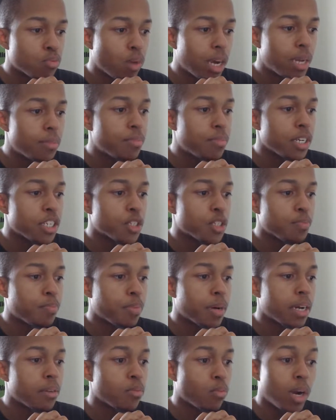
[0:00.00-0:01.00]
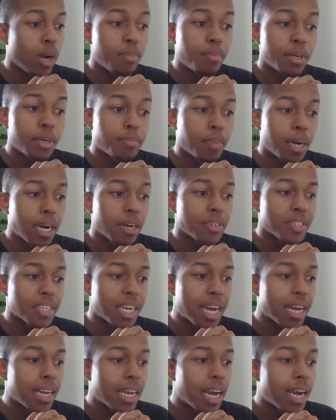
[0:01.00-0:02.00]
Whitebeard Pirates
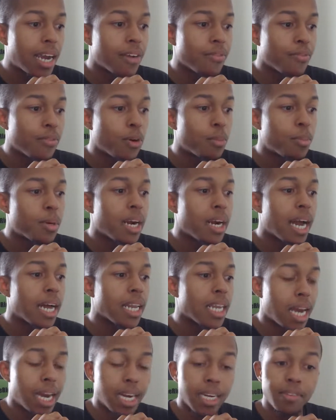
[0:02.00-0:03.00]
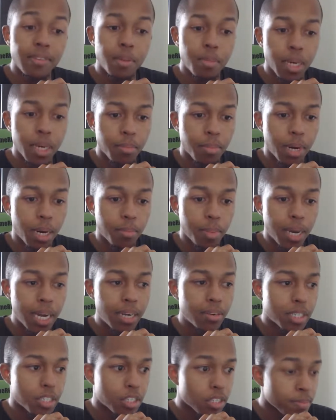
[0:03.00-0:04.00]
ally, and former ally of the Big Mom
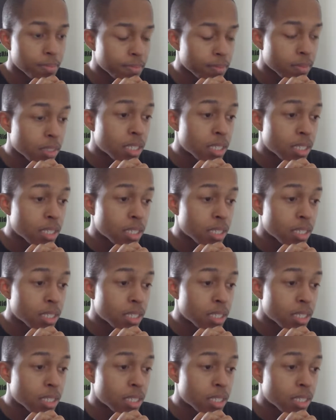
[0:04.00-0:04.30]
Pirates.